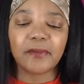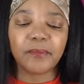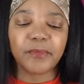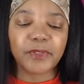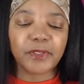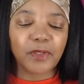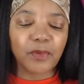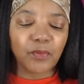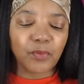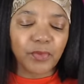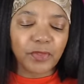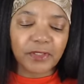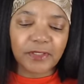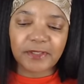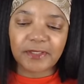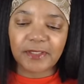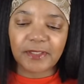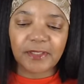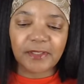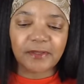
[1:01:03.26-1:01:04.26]
but I wanted
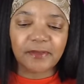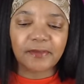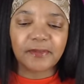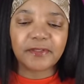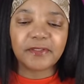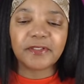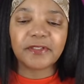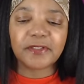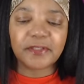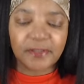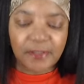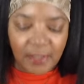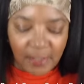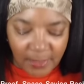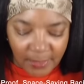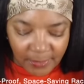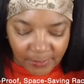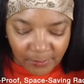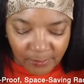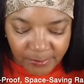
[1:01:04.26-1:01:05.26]
to get this
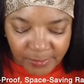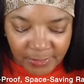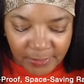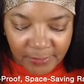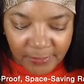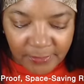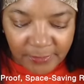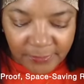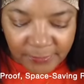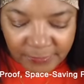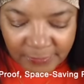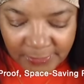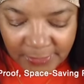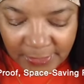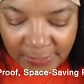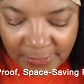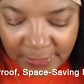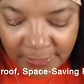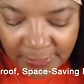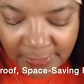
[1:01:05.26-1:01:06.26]
style because it
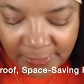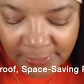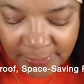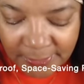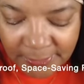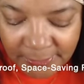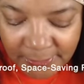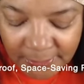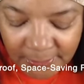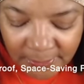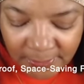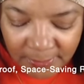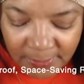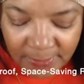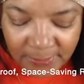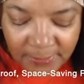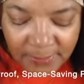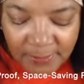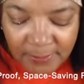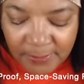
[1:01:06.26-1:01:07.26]
had
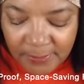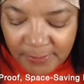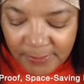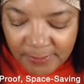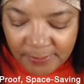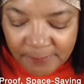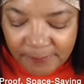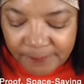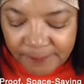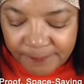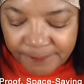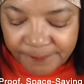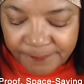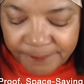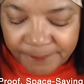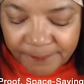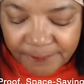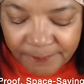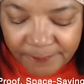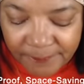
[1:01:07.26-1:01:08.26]
um,
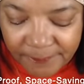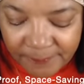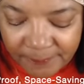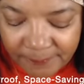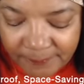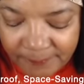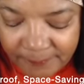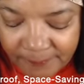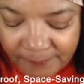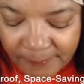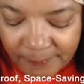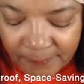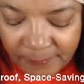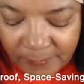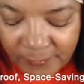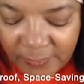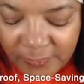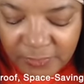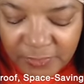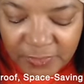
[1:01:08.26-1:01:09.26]

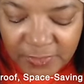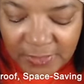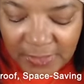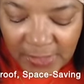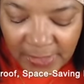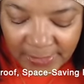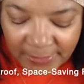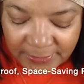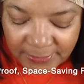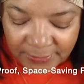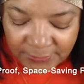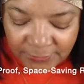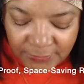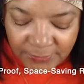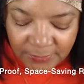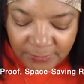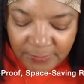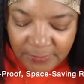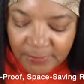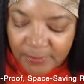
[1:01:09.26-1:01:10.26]
the slots,
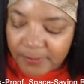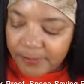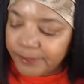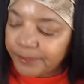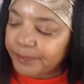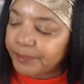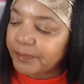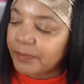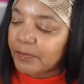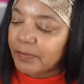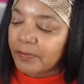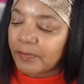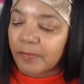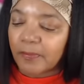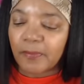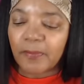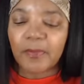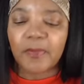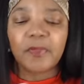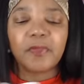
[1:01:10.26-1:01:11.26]

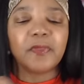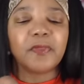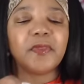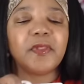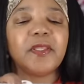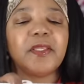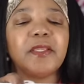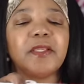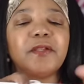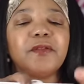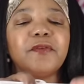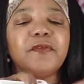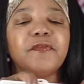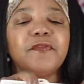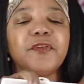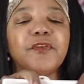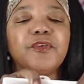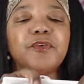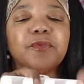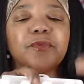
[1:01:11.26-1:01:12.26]
the
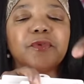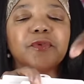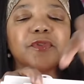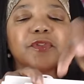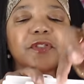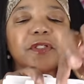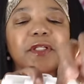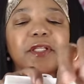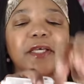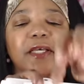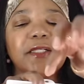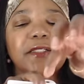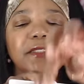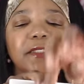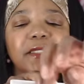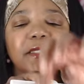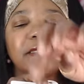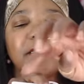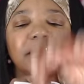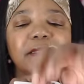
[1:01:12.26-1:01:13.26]
individual slots
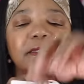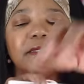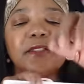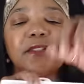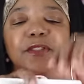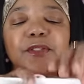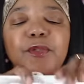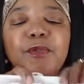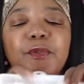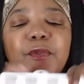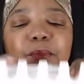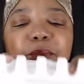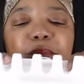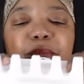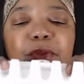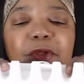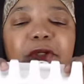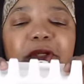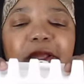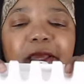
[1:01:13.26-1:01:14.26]
like this. So you can
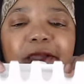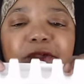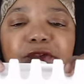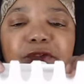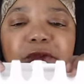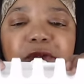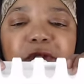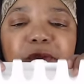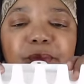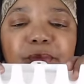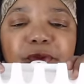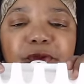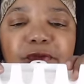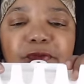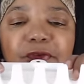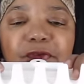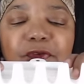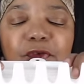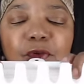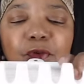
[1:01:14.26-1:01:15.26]
put actually put
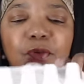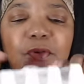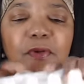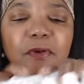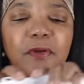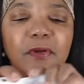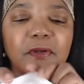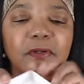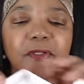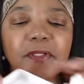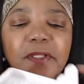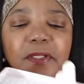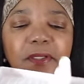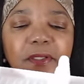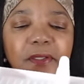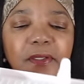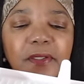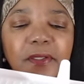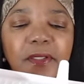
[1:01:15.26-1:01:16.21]
four on here.